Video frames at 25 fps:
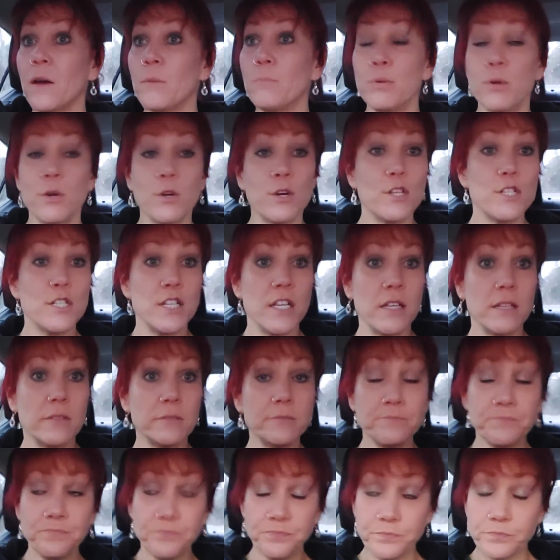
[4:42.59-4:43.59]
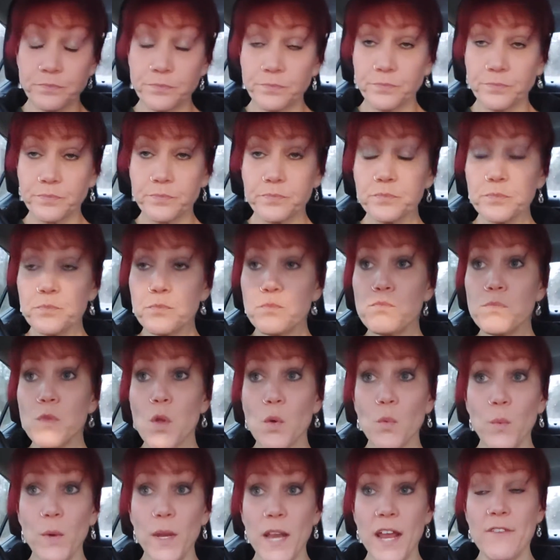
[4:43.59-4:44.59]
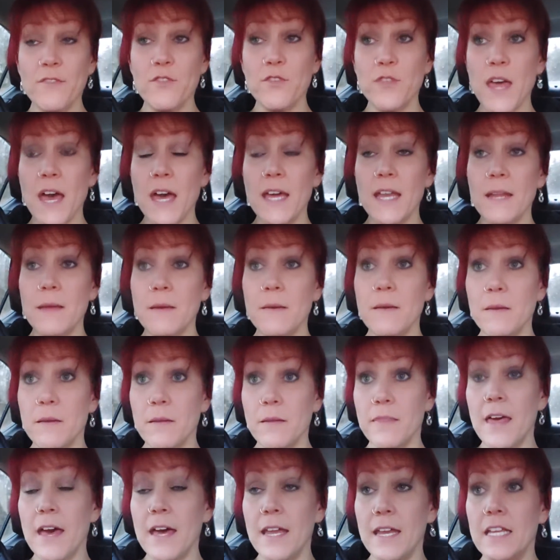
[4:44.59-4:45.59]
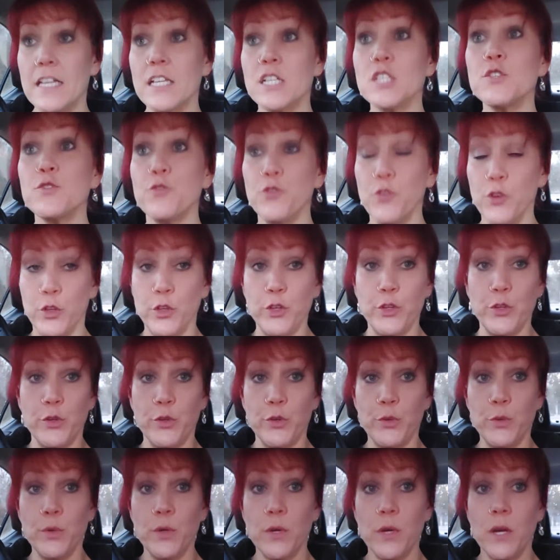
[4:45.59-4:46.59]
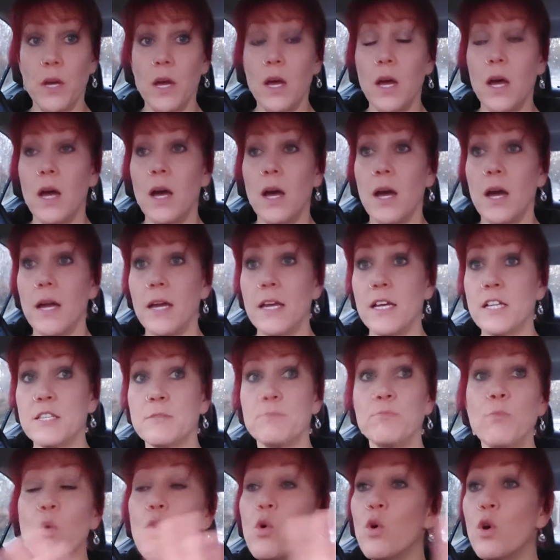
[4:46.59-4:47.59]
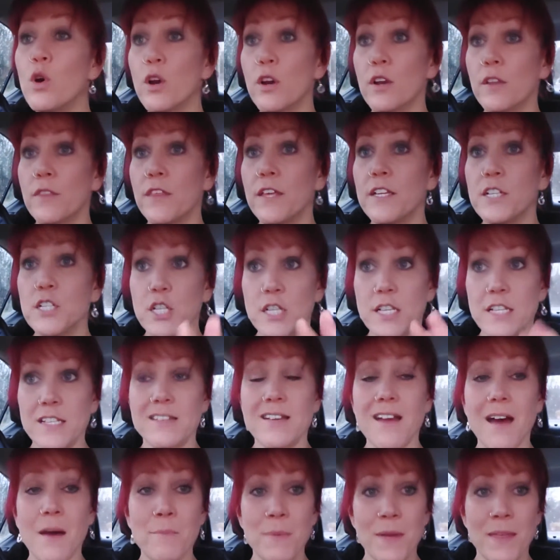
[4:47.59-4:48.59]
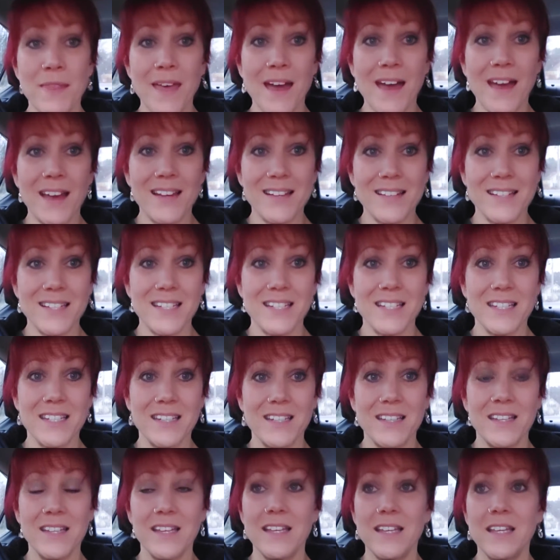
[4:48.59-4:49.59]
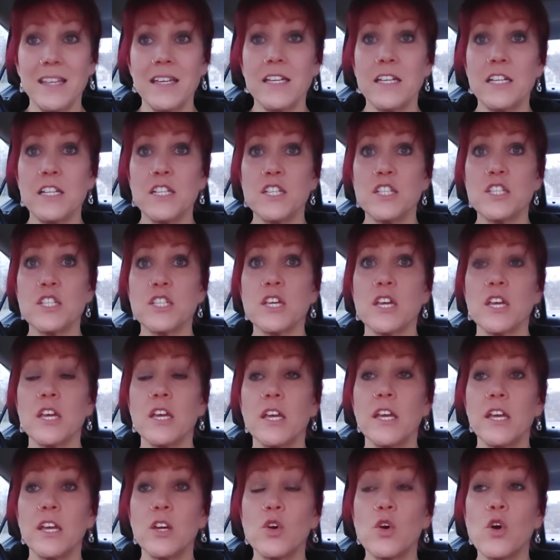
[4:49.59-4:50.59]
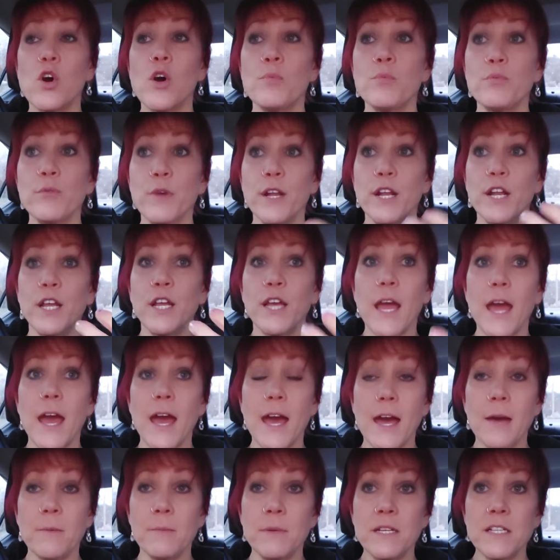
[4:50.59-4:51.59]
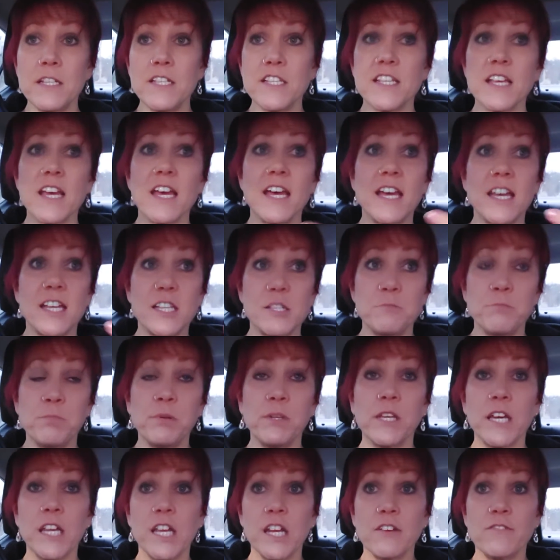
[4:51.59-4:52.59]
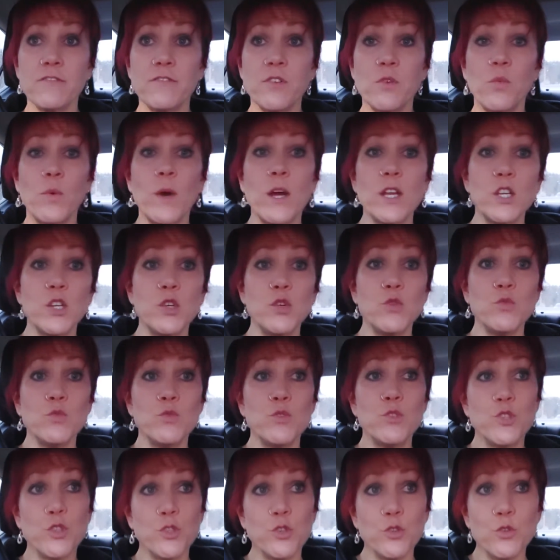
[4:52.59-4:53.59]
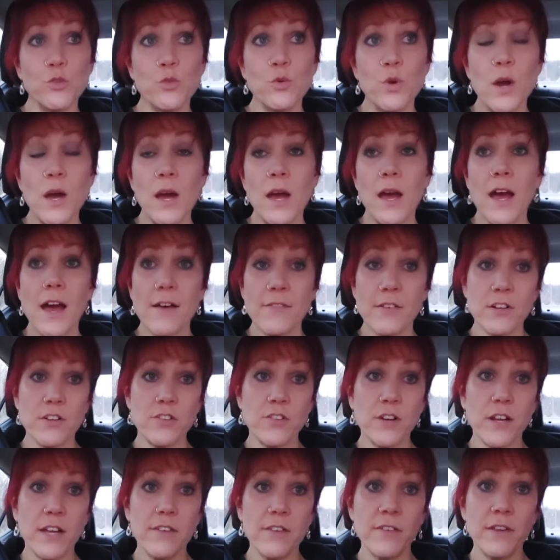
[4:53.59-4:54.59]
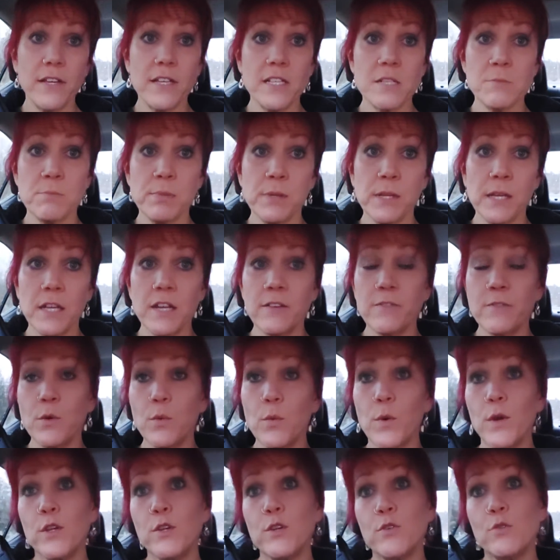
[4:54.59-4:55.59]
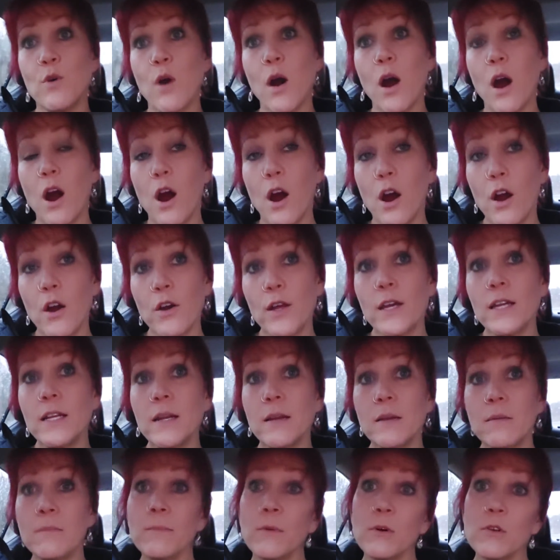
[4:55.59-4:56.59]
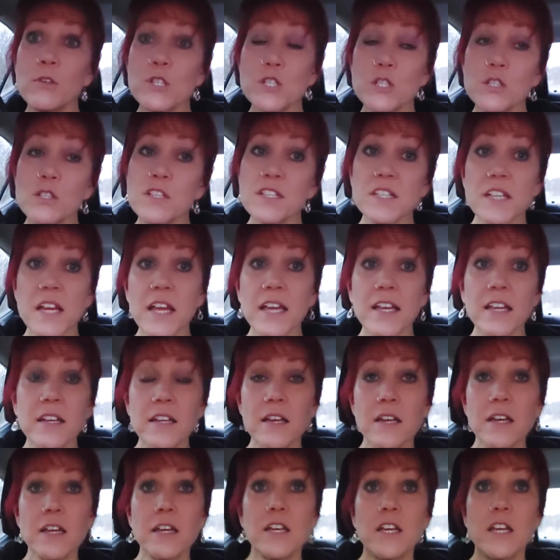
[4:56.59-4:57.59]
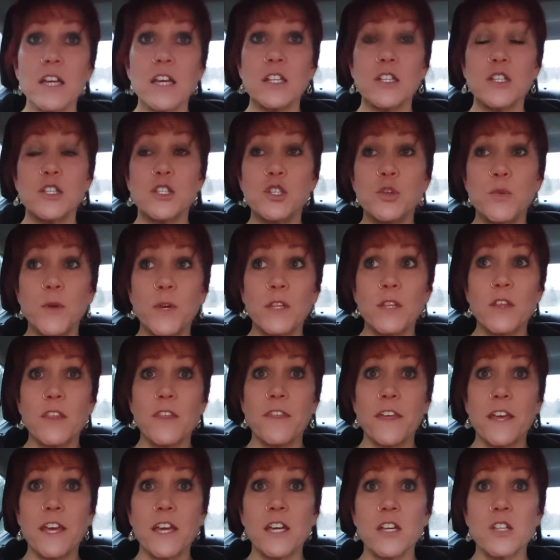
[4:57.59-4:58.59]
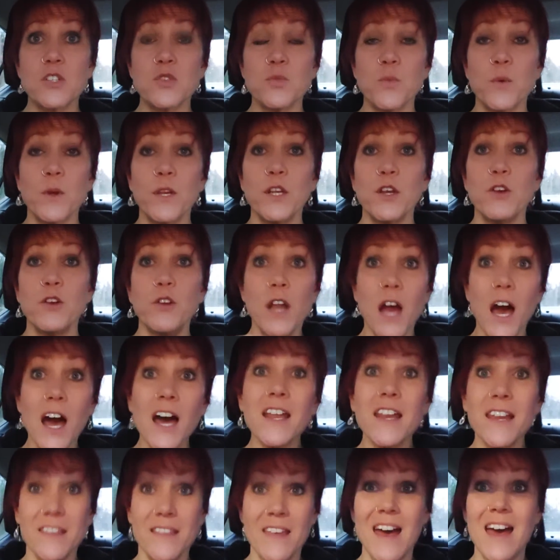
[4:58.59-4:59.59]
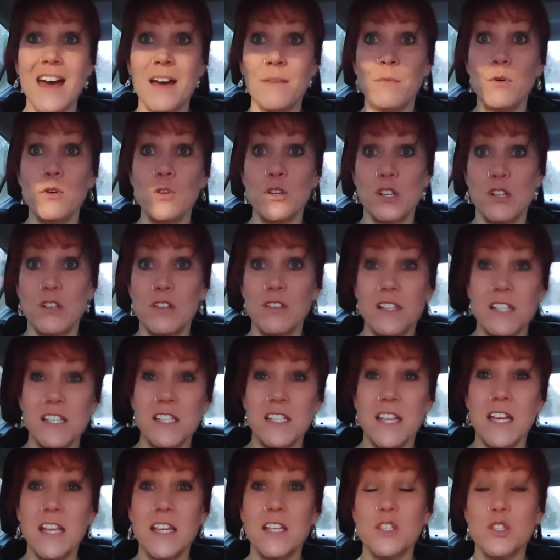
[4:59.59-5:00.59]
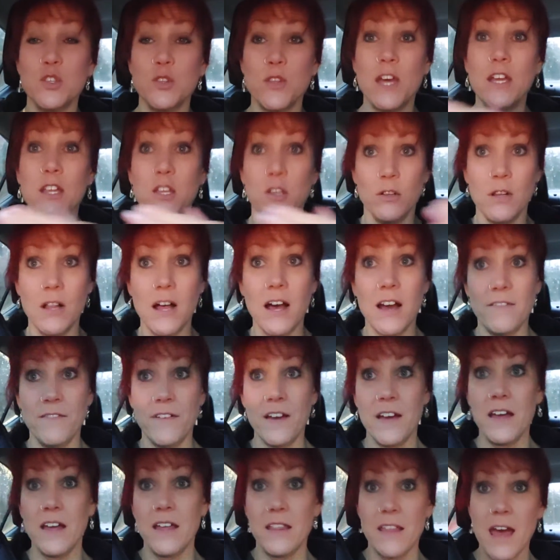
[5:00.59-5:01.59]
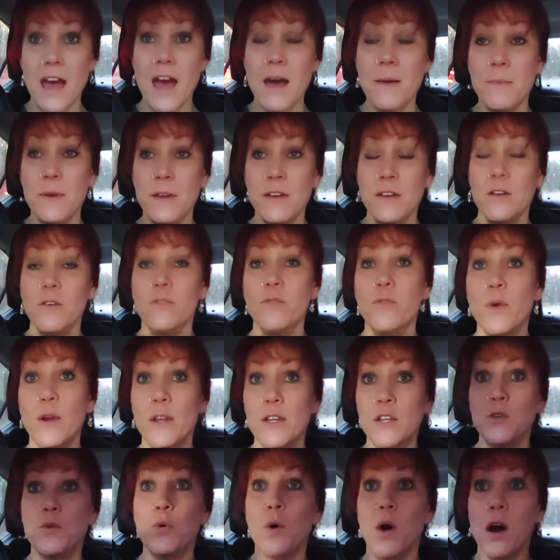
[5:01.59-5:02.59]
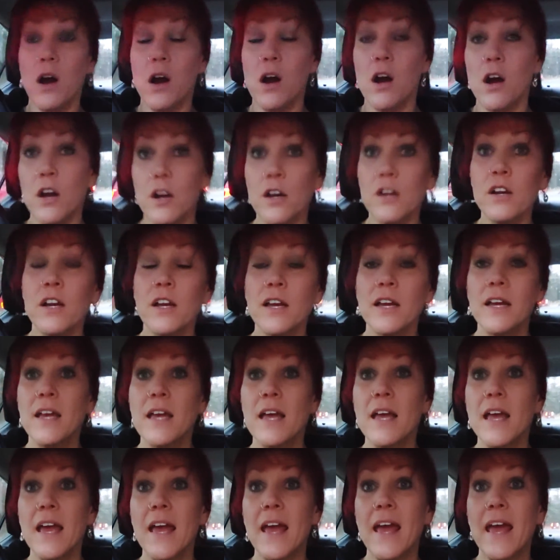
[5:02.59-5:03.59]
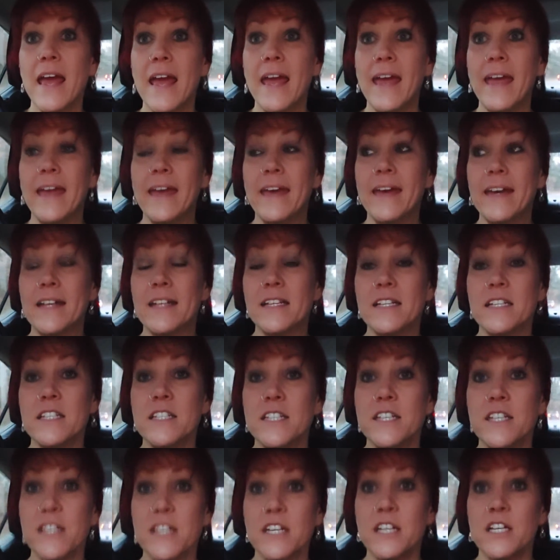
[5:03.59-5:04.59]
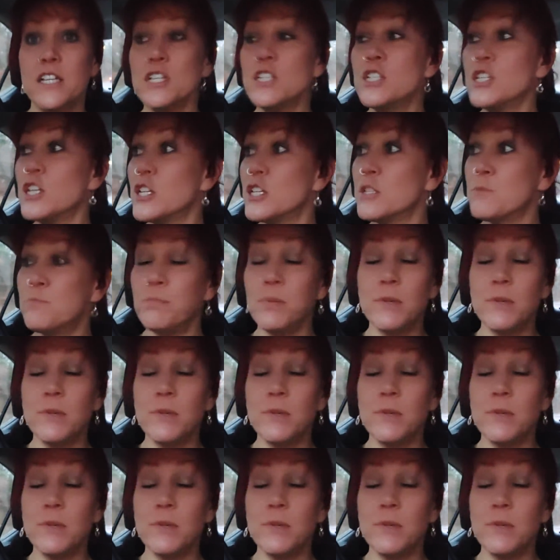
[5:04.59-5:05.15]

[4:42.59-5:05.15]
purging, whatever that is for you. It's more than just stopping that. It's incorporating habits. It's planning for when you do have a craving. It's planning for when you are in an emotional state. It's doing the things when you're not in that emotional state so that you'll have a habit of when you are, and just